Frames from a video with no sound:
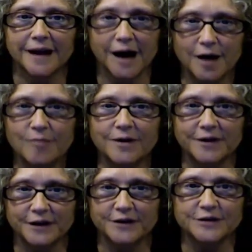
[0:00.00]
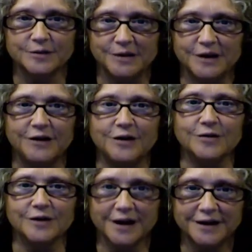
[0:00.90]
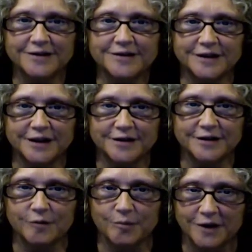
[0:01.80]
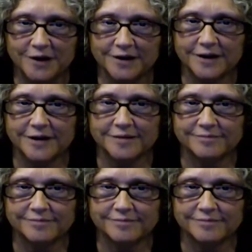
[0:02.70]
I want this to be the United States of America,